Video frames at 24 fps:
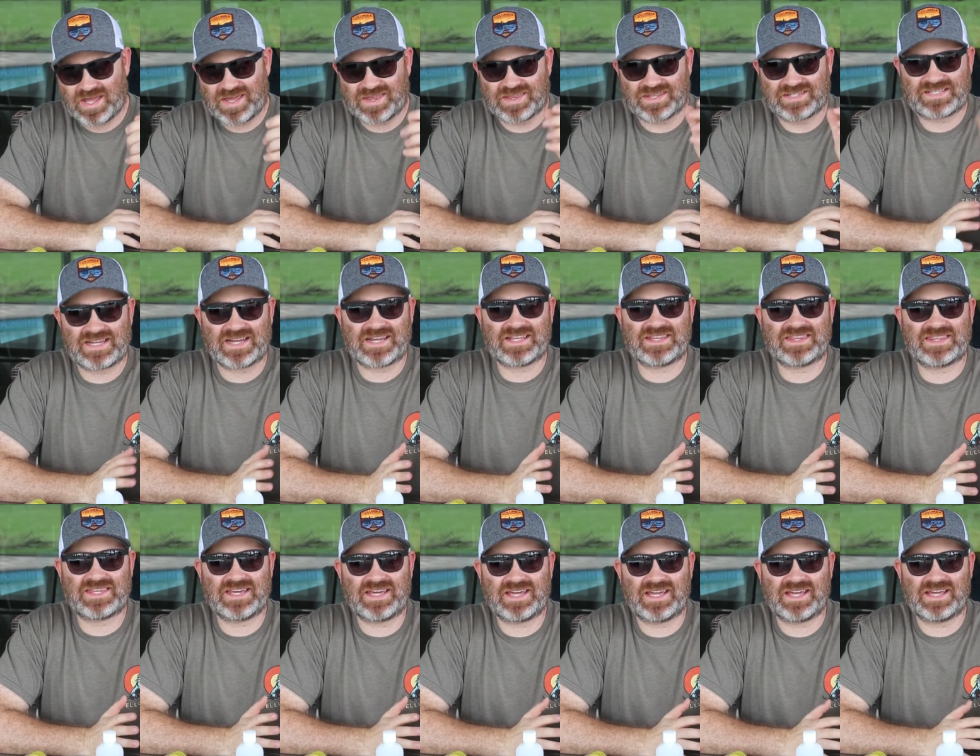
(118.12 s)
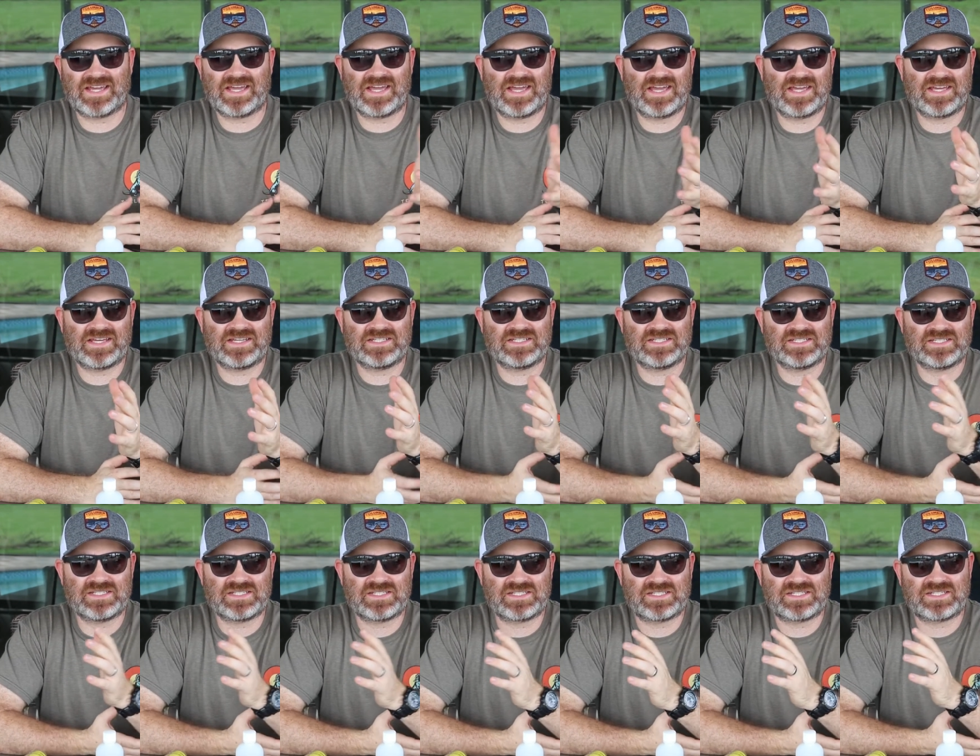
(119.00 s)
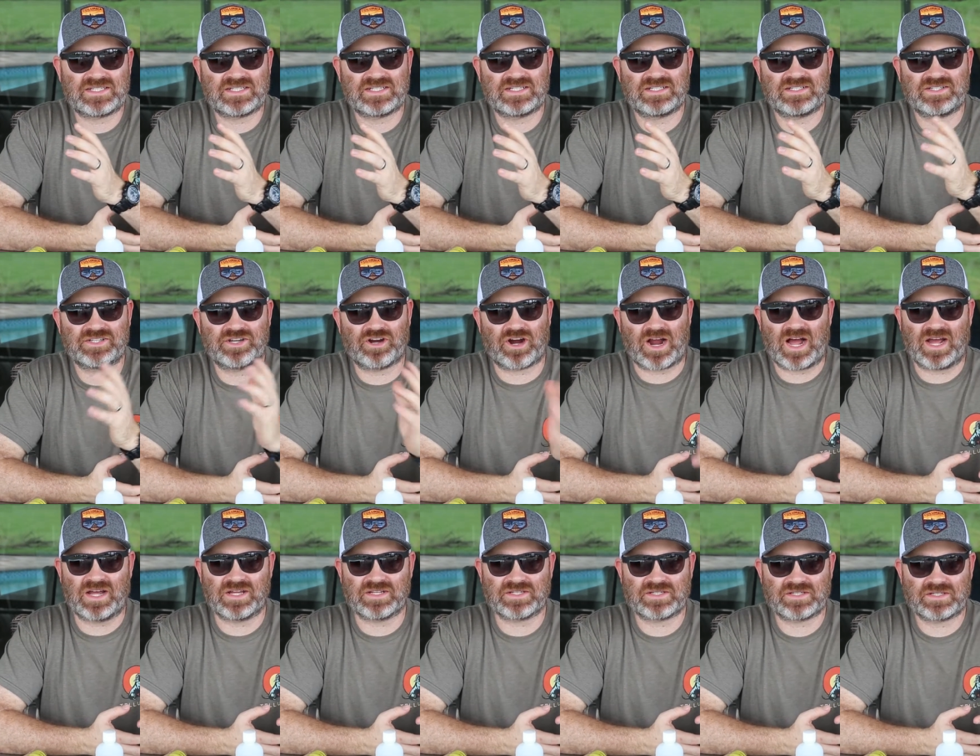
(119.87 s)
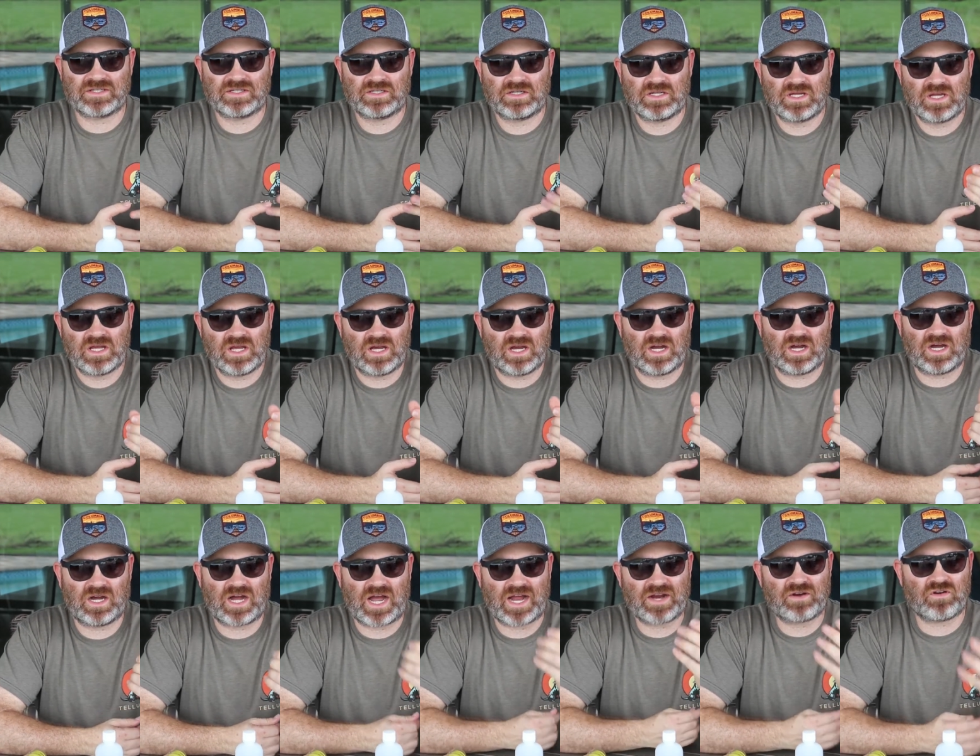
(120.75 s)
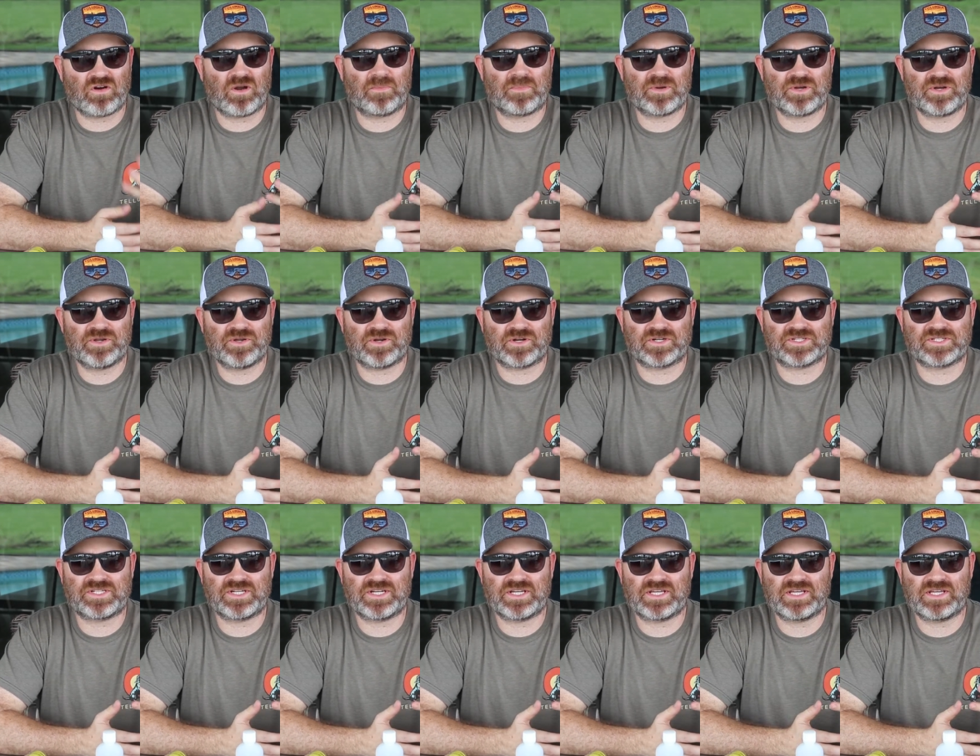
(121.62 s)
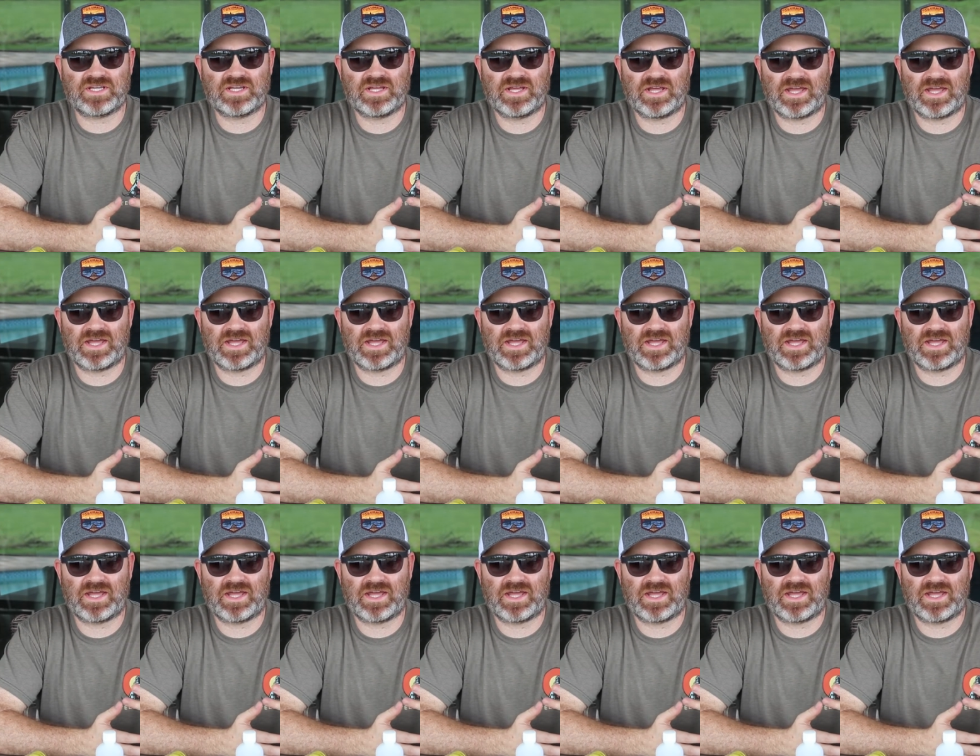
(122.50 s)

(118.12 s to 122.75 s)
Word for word: The second thing is your eyes. Uh, I grew up in New York City